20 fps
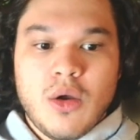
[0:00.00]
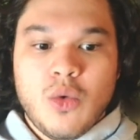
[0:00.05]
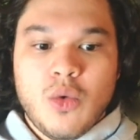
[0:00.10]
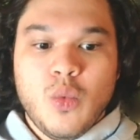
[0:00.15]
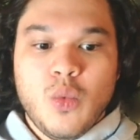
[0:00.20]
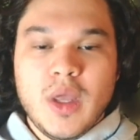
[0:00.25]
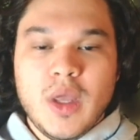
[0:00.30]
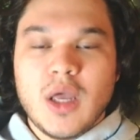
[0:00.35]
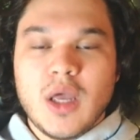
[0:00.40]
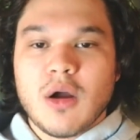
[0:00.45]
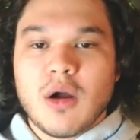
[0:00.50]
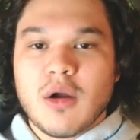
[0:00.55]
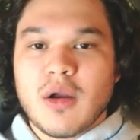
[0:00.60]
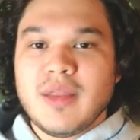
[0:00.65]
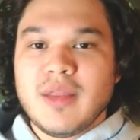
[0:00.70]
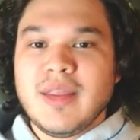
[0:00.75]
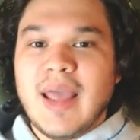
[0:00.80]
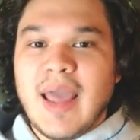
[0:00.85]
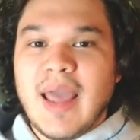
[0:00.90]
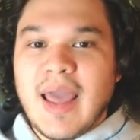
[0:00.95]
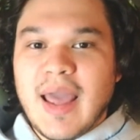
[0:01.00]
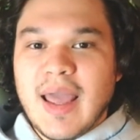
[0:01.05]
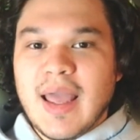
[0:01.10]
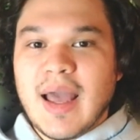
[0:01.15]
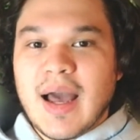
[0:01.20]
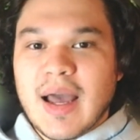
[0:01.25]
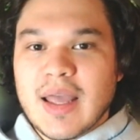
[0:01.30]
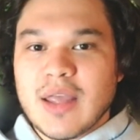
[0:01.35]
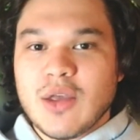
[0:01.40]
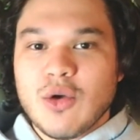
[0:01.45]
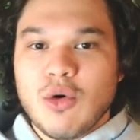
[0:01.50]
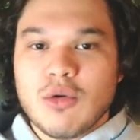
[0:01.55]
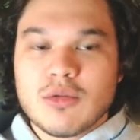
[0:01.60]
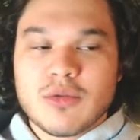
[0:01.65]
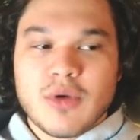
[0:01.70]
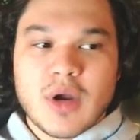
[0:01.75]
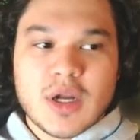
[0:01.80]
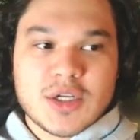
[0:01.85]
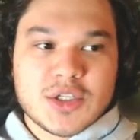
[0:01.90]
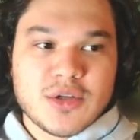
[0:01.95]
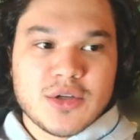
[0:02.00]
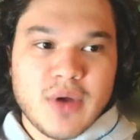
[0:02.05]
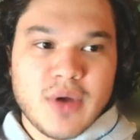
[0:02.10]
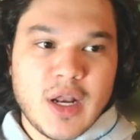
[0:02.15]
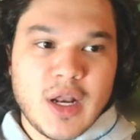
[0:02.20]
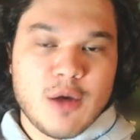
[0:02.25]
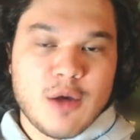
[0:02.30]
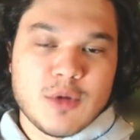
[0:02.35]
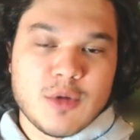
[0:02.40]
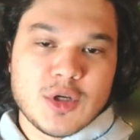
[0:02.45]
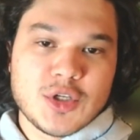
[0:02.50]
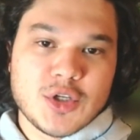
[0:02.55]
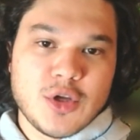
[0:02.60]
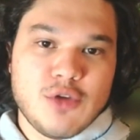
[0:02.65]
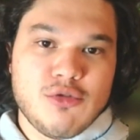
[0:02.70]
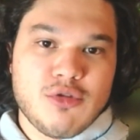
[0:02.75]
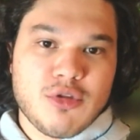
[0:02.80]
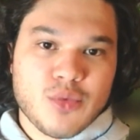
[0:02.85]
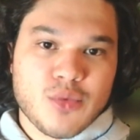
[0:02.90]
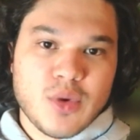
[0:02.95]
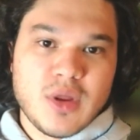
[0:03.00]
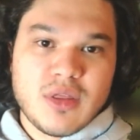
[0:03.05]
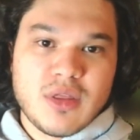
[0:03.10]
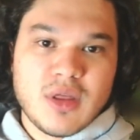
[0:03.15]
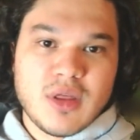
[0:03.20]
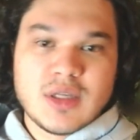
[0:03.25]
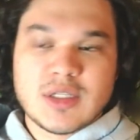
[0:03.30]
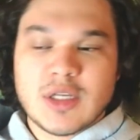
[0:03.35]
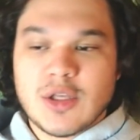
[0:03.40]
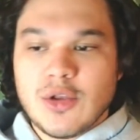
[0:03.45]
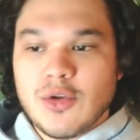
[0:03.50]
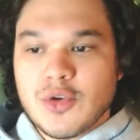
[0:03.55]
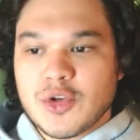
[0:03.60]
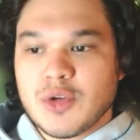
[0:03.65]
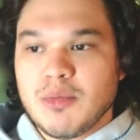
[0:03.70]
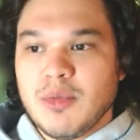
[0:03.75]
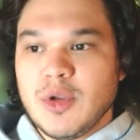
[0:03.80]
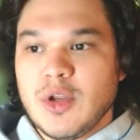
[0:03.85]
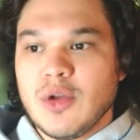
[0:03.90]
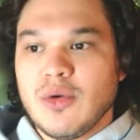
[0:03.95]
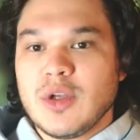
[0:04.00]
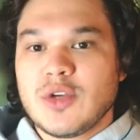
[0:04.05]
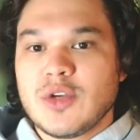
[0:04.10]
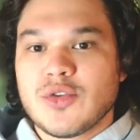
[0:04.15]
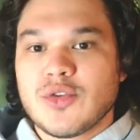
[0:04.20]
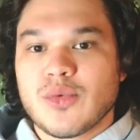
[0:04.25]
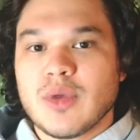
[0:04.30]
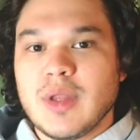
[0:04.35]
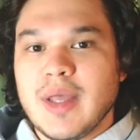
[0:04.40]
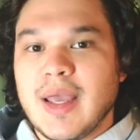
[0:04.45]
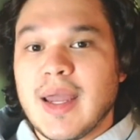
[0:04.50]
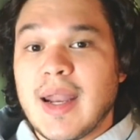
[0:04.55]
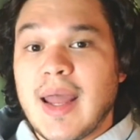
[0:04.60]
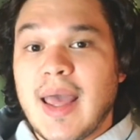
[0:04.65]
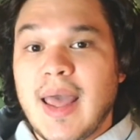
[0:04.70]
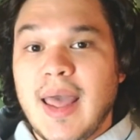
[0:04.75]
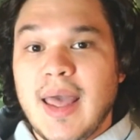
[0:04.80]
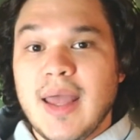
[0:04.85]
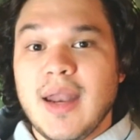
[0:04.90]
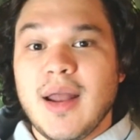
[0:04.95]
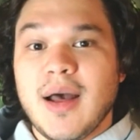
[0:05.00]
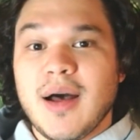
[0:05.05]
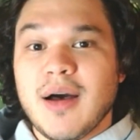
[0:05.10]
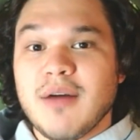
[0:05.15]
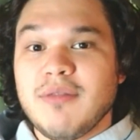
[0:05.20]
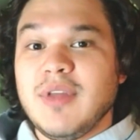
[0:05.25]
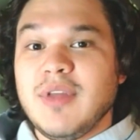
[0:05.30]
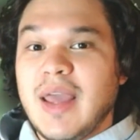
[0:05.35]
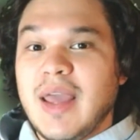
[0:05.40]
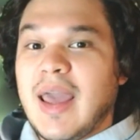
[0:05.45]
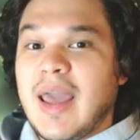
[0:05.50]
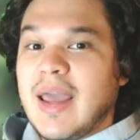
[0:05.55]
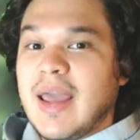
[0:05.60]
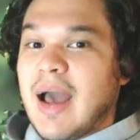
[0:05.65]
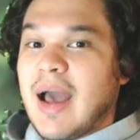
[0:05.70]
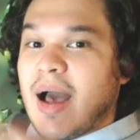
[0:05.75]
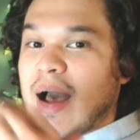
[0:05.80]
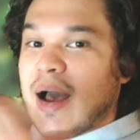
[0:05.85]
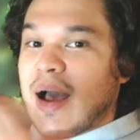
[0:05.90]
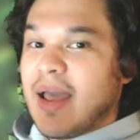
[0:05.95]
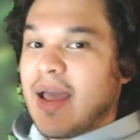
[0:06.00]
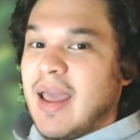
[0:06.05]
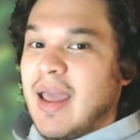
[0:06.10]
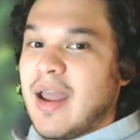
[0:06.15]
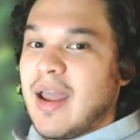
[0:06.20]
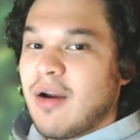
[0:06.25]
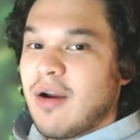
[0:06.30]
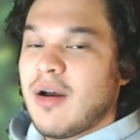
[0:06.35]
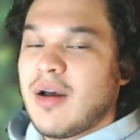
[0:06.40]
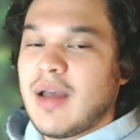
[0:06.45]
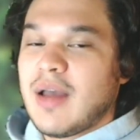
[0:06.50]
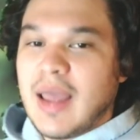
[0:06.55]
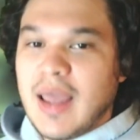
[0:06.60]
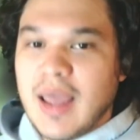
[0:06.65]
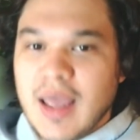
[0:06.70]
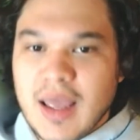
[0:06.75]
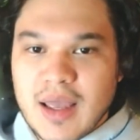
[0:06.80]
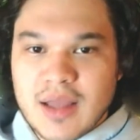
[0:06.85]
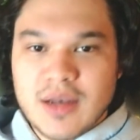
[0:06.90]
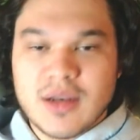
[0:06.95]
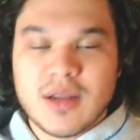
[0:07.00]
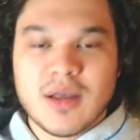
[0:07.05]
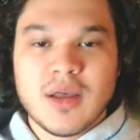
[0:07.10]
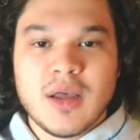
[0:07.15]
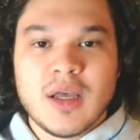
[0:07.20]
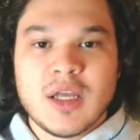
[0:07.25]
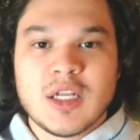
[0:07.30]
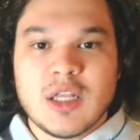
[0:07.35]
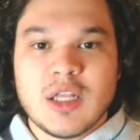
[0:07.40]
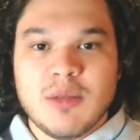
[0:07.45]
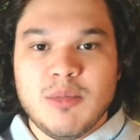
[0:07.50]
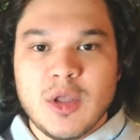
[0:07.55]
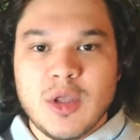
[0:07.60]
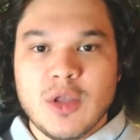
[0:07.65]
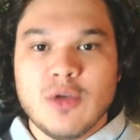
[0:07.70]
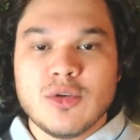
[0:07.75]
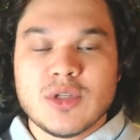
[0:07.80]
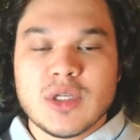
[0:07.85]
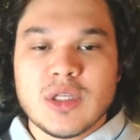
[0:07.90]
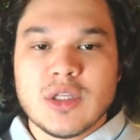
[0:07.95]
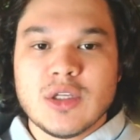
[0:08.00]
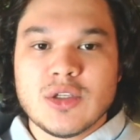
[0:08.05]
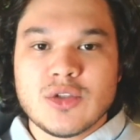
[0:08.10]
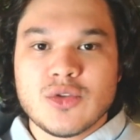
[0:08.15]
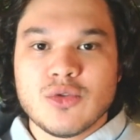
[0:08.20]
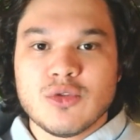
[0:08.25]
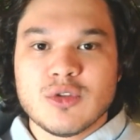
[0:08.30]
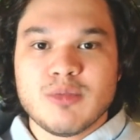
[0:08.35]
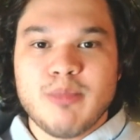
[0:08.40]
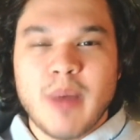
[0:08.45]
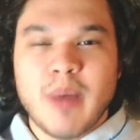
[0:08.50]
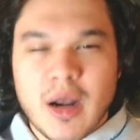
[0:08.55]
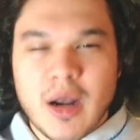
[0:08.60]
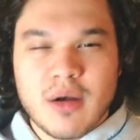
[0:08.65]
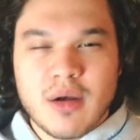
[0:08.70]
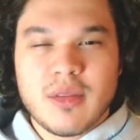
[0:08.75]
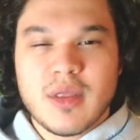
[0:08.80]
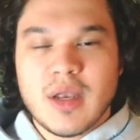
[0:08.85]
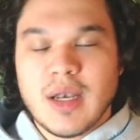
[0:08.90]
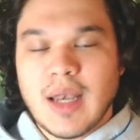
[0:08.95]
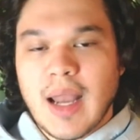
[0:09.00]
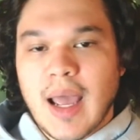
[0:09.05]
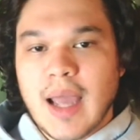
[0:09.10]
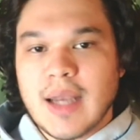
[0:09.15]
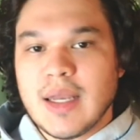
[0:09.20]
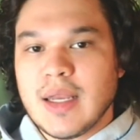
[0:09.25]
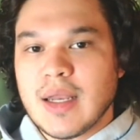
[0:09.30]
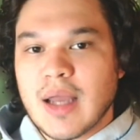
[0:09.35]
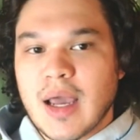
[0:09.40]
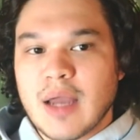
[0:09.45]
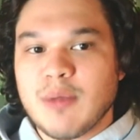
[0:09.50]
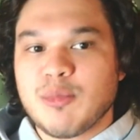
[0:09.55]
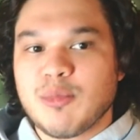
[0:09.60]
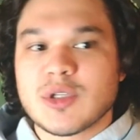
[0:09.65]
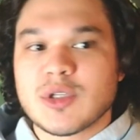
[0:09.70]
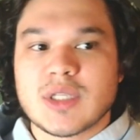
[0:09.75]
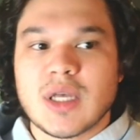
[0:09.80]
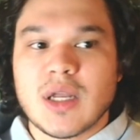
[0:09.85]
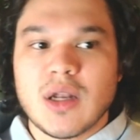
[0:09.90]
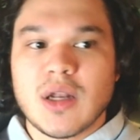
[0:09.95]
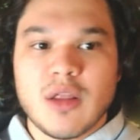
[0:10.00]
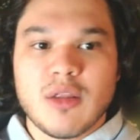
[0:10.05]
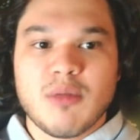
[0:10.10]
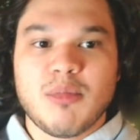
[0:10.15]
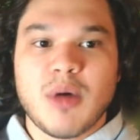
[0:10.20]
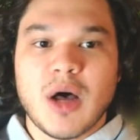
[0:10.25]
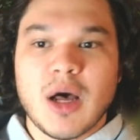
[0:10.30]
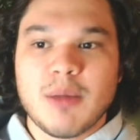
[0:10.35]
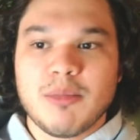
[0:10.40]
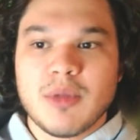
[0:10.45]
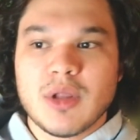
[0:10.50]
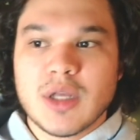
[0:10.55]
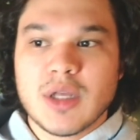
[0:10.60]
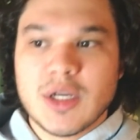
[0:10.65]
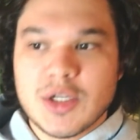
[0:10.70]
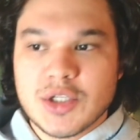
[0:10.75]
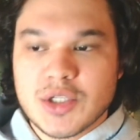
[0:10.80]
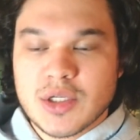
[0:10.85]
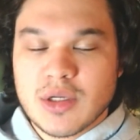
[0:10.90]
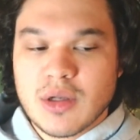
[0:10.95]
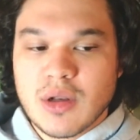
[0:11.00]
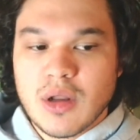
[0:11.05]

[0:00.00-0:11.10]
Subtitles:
we are in the AI gold rush, and right now I'm going to show you 3 things that you should be doing to really get ahead of the AI era and to be using these tools better than 99% of the population.